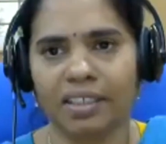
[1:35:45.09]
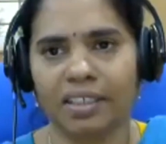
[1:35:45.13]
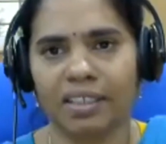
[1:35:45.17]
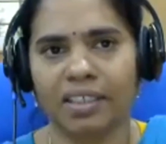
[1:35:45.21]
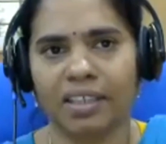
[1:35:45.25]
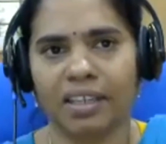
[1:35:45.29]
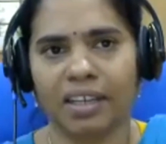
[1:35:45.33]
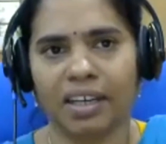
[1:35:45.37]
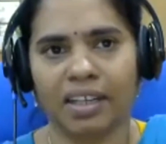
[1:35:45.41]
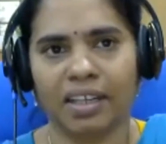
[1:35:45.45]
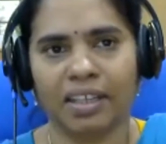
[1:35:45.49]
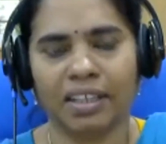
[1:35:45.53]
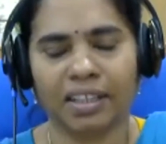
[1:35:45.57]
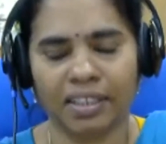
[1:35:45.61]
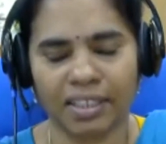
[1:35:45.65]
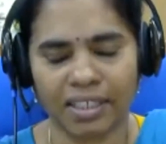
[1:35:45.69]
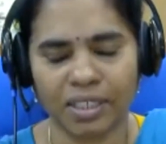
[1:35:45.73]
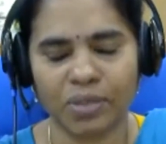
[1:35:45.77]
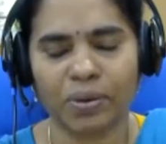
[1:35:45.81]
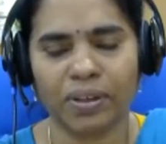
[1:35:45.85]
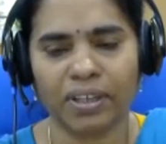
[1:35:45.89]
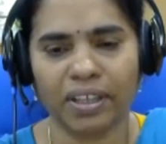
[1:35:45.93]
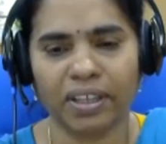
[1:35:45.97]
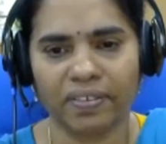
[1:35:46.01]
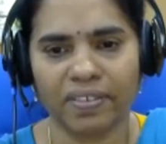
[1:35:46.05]
and
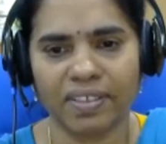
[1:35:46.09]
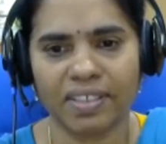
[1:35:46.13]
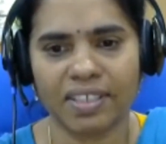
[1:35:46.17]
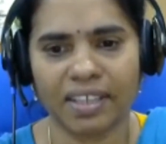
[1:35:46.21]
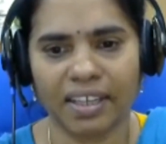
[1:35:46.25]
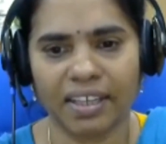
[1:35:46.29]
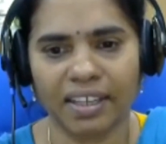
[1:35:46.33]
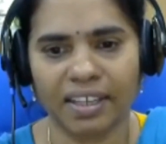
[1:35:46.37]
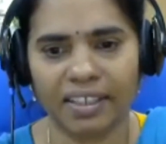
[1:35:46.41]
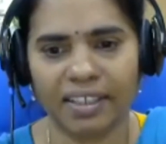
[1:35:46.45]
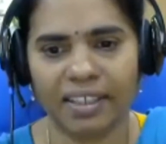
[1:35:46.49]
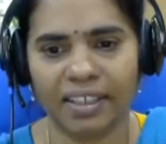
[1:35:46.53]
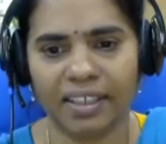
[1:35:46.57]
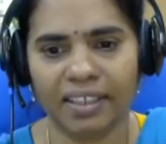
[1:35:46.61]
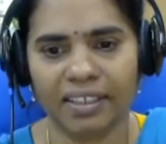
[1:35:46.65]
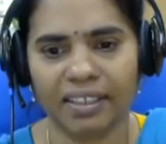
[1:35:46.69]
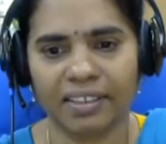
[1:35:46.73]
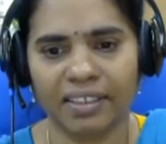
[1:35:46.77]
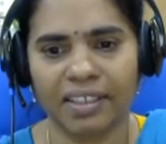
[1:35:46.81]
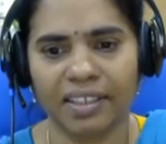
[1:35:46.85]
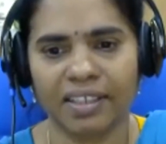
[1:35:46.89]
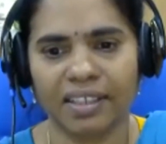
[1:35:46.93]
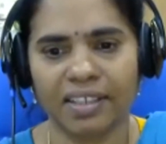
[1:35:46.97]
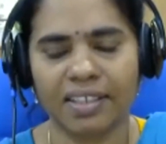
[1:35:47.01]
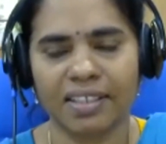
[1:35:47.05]
that's what i was telling
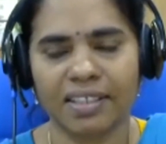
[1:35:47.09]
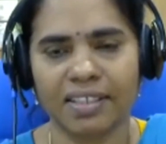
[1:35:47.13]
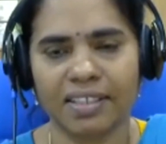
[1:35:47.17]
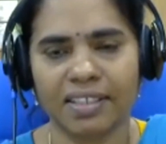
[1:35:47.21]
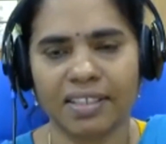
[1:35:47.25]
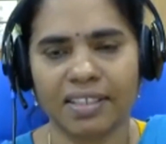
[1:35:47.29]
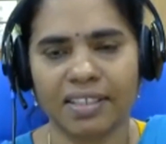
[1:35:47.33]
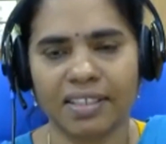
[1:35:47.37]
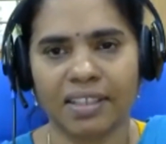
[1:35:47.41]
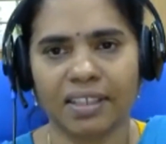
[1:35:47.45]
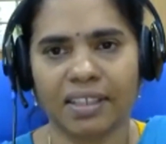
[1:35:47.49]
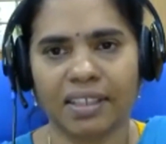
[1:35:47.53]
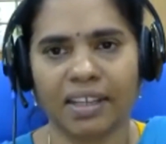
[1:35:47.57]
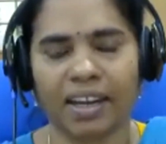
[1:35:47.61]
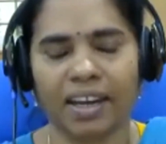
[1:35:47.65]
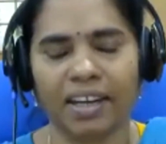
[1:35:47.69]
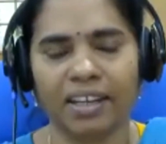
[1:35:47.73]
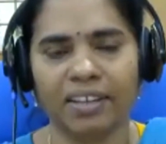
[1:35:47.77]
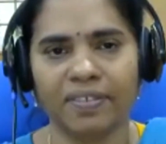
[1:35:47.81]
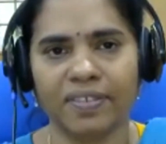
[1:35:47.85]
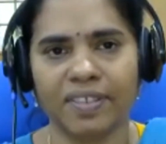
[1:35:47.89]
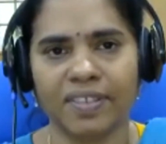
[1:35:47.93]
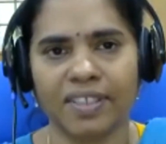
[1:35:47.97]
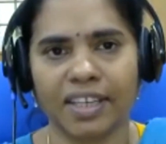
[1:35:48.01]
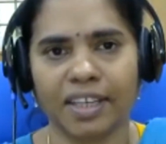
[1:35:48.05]
like there is a kind of
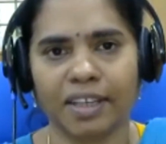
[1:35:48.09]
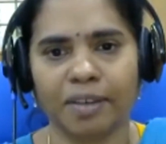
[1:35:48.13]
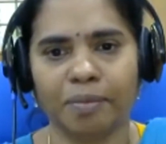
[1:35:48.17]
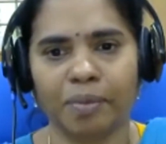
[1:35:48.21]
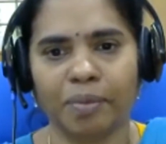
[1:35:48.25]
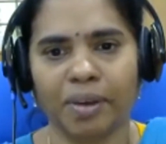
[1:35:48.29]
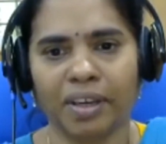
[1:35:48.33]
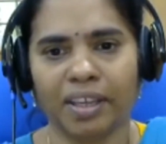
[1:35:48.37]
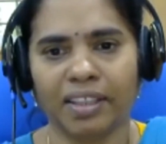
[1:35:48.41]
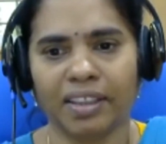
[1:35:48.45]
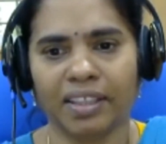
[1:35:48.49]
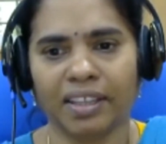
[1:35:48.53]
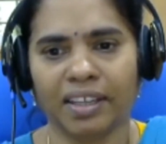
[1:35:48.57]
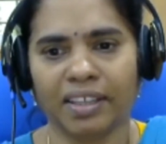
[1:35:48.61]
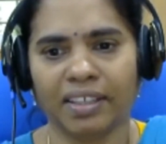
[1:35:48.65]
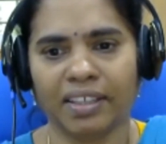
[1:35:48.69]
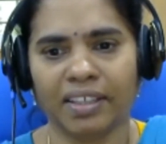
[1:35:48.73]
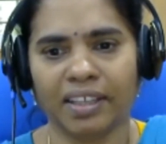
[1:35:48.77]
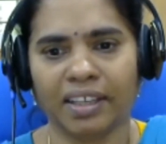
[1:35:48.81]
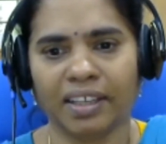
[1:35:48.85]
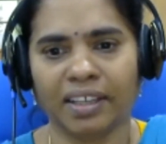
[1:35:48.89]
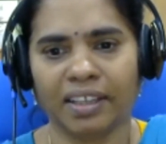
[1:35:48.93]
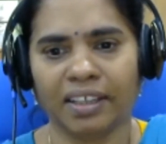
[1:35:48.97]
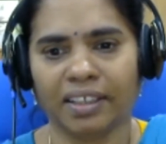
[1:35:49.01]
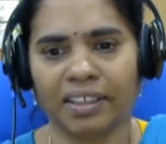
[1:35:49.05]
stigma in the
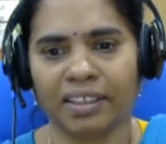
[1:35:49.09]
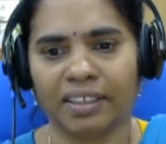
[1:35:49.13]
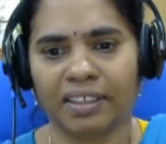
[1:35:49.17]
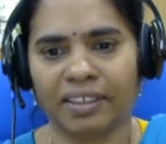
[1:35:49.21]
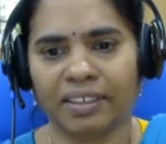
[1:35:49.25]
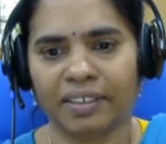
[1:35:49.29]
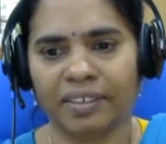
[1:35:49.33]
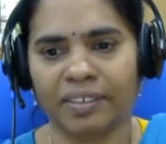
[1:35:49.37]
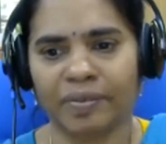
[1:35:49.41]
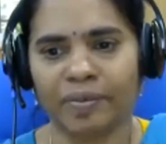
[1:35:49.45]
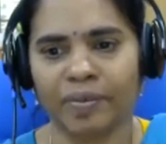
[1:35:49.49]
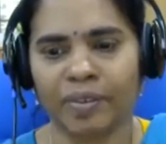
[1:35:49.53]
entire uh,